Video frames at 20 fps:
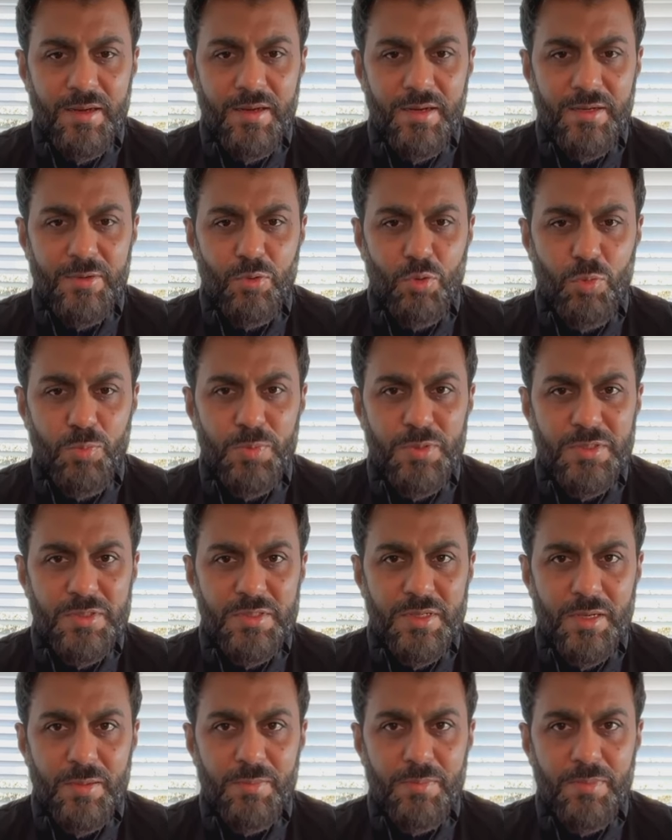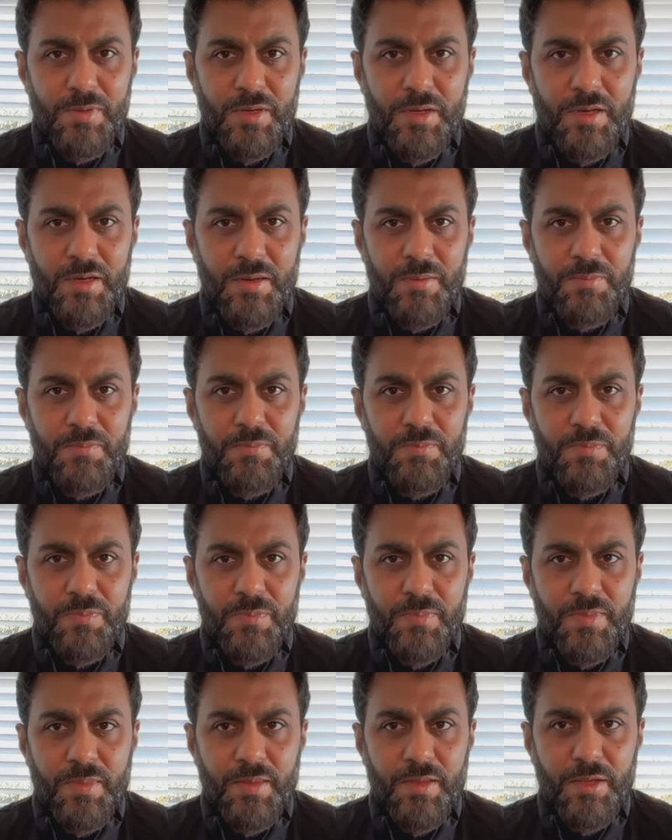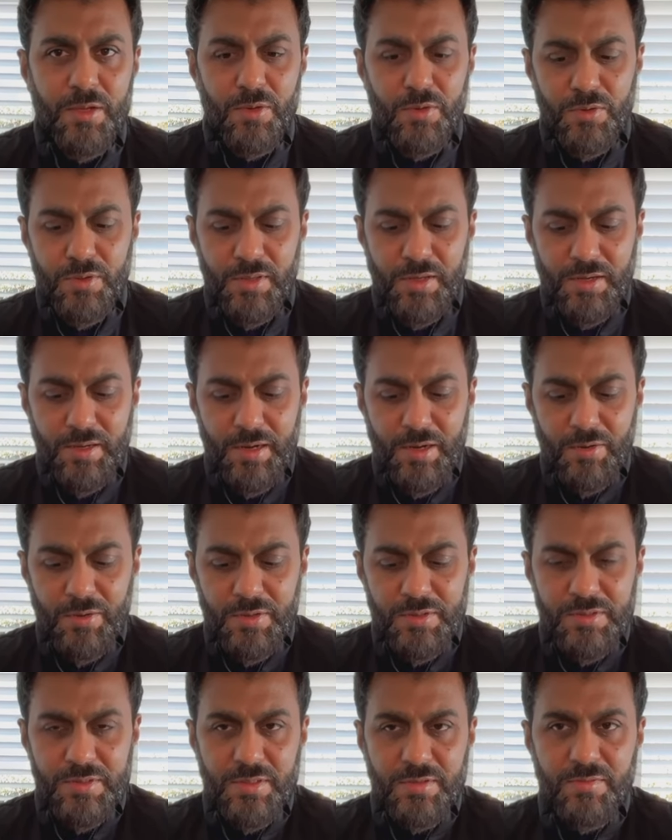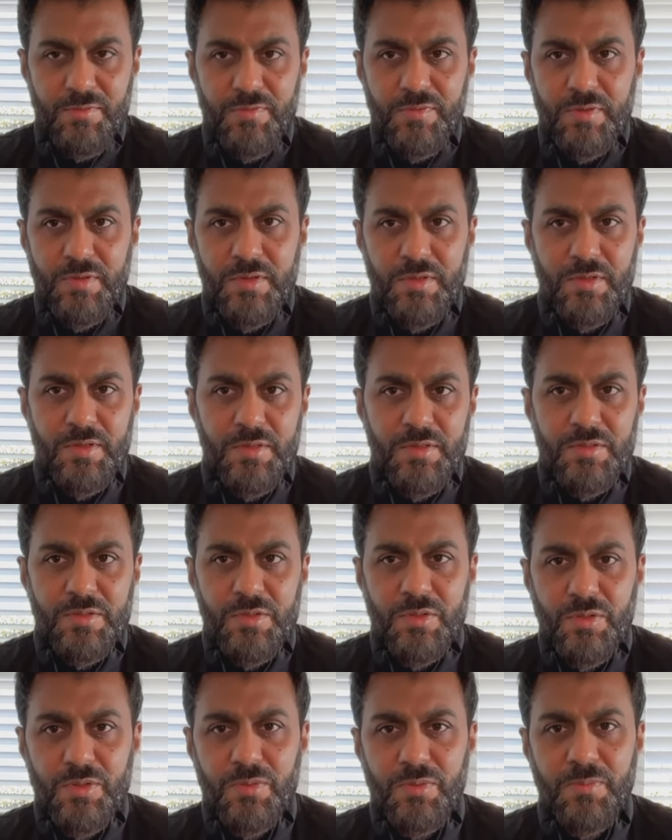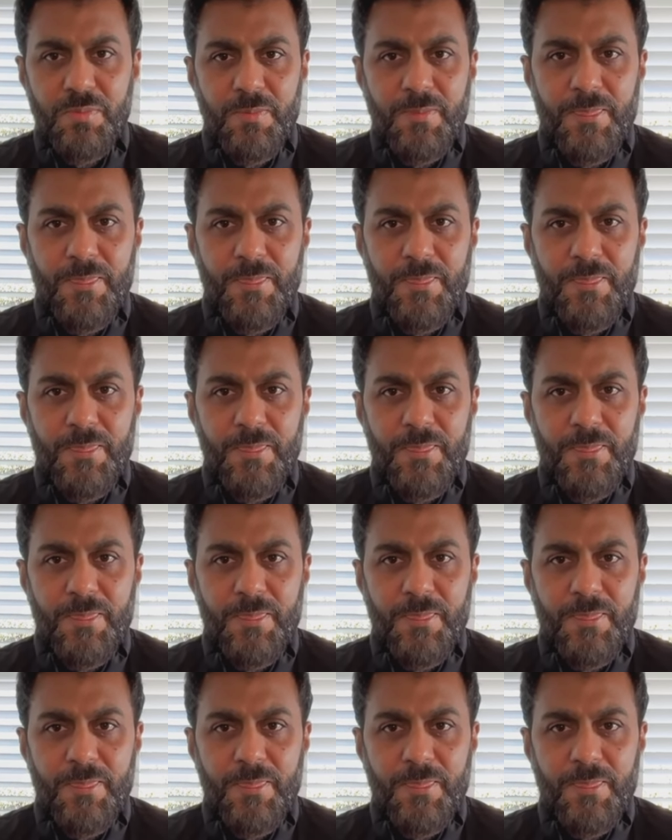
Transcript: it opens up, the account itself. So